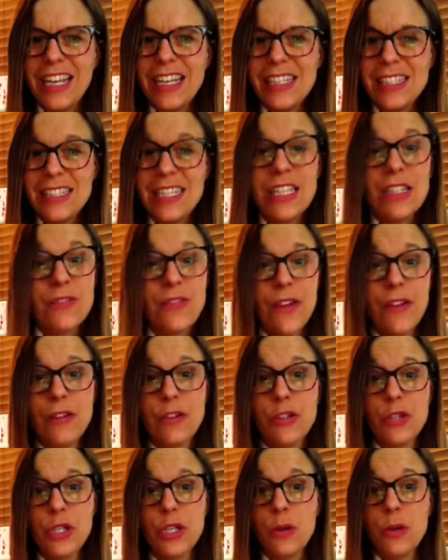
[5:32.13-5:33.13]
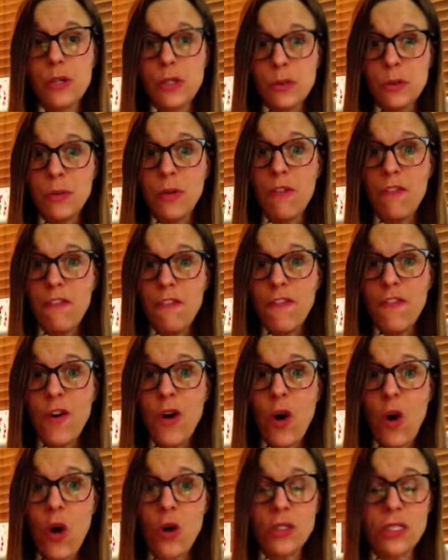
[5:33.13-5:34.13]
See, it's very tricky because we've got
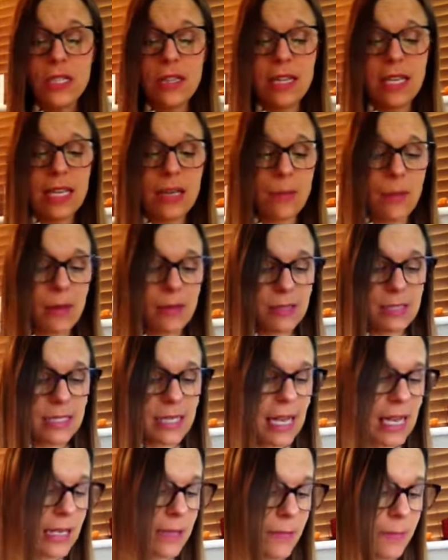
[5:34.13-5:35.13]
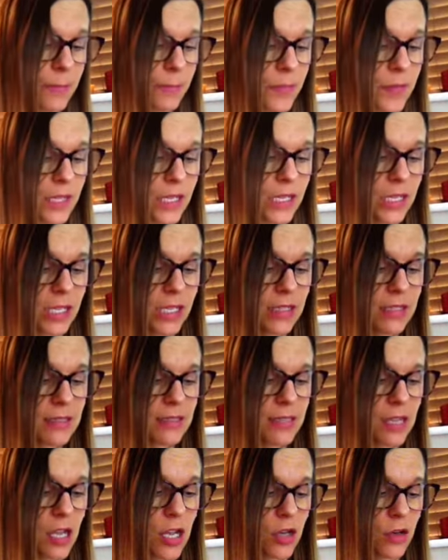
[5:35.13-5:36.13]
4 to think about today.
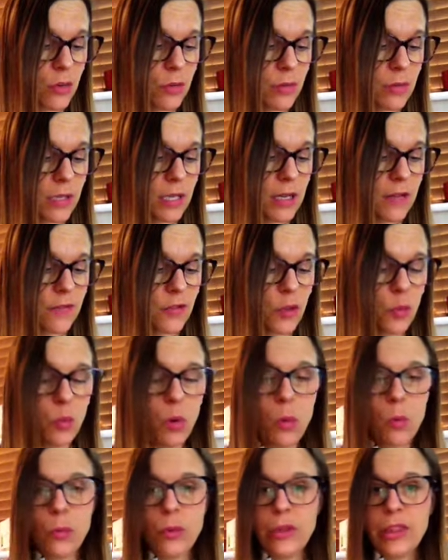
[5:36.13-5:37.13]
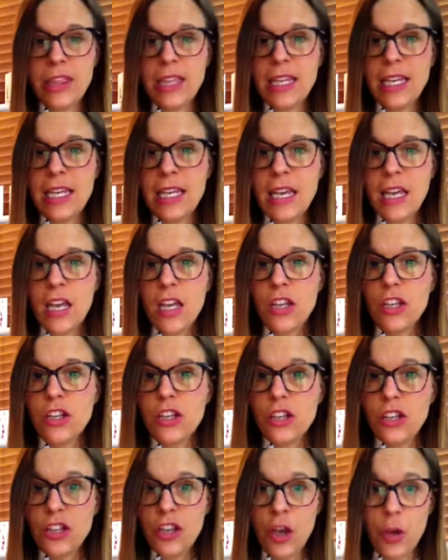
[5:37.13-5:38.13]
So, I've done one with the
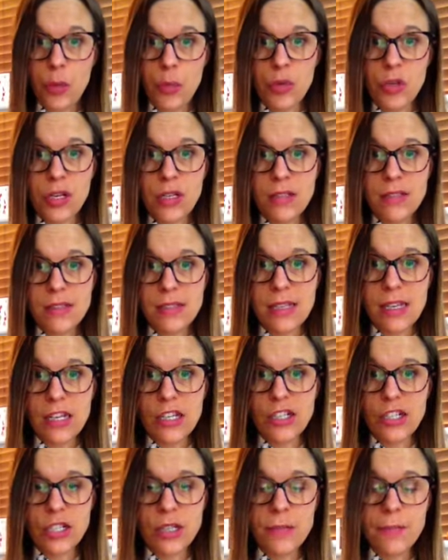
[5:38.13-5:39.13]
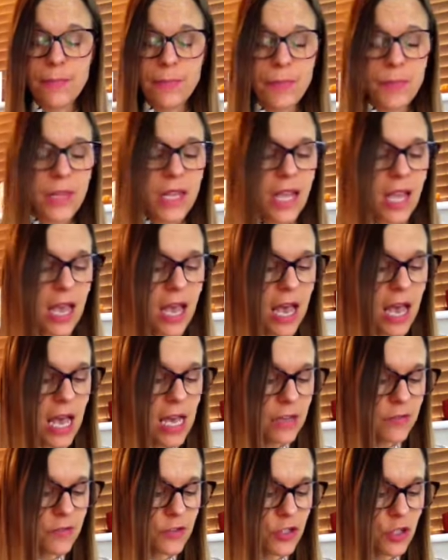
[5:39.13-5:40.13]
Y pronunciation.
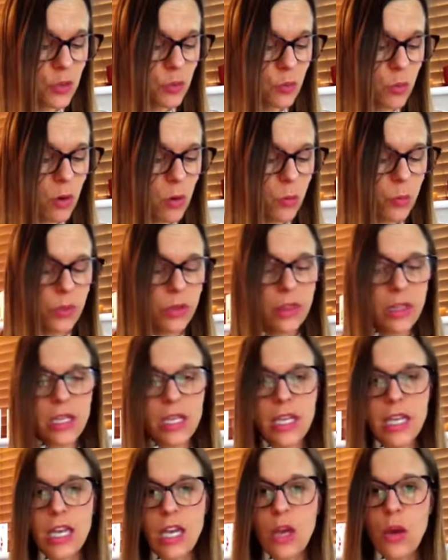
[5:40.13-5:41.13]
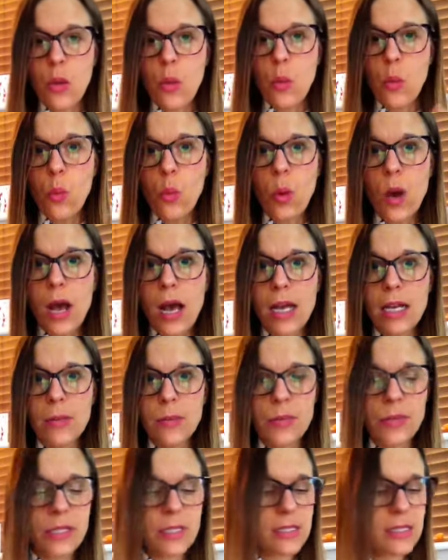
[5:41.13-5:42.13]
I've done one with the Y
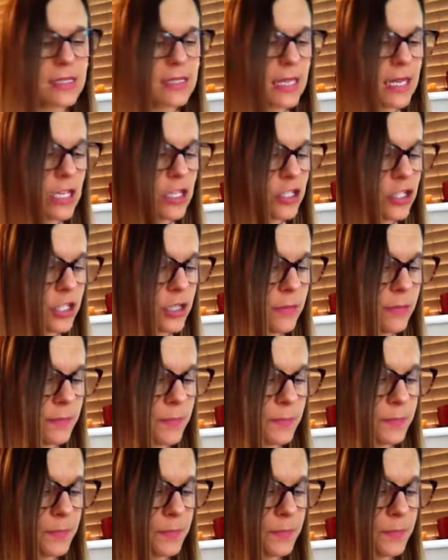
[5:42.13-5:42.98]
pronunciation.